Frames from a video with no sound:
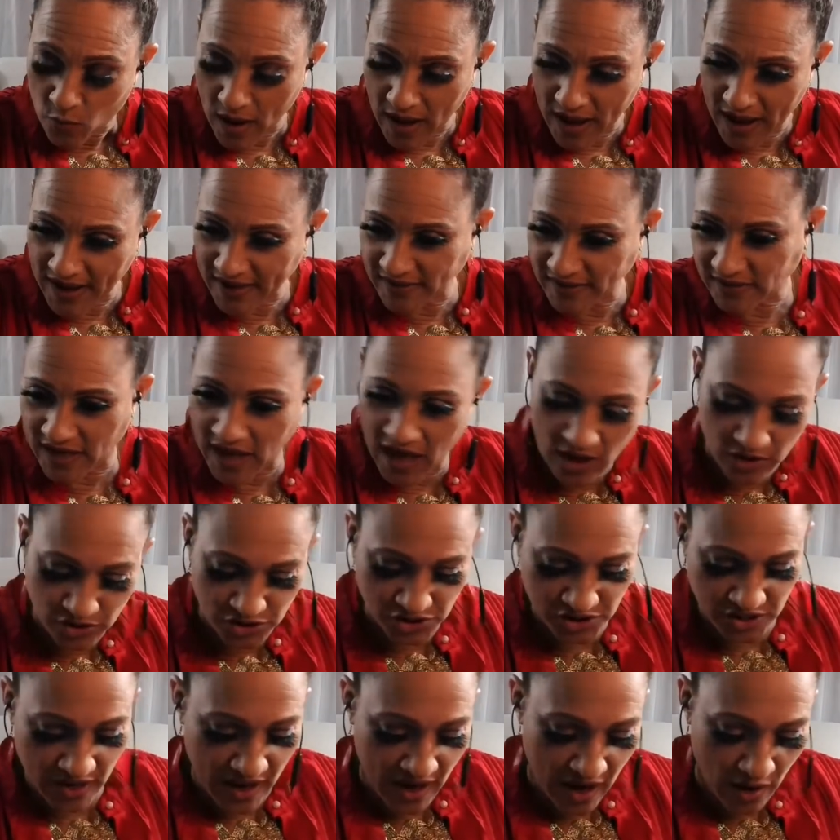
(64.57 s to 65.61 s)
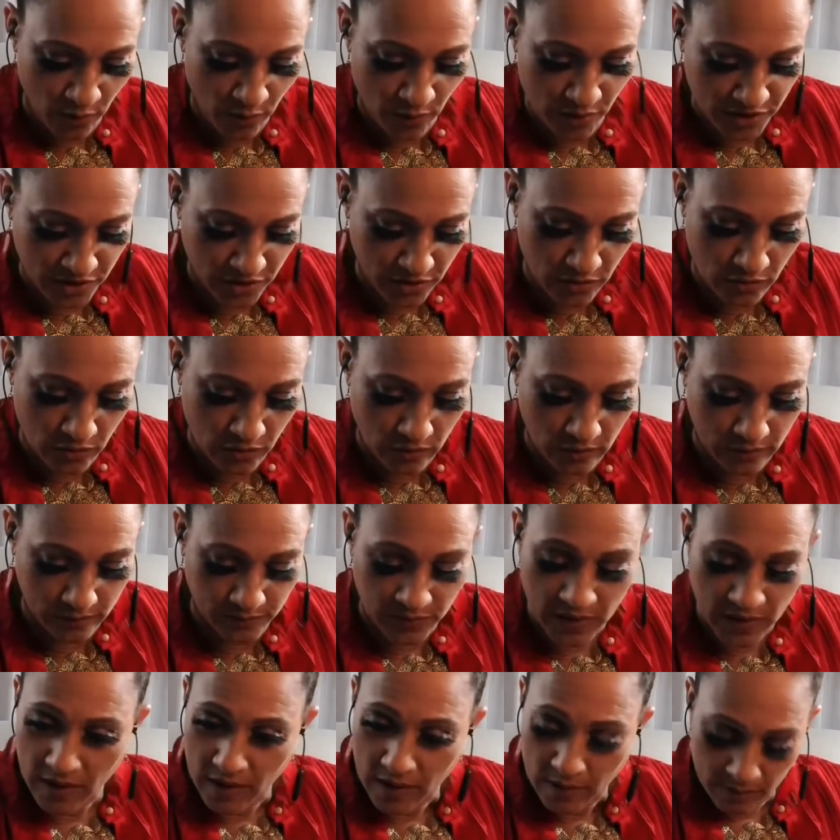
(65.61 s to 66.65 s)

Well, hey, Tasha, how are you?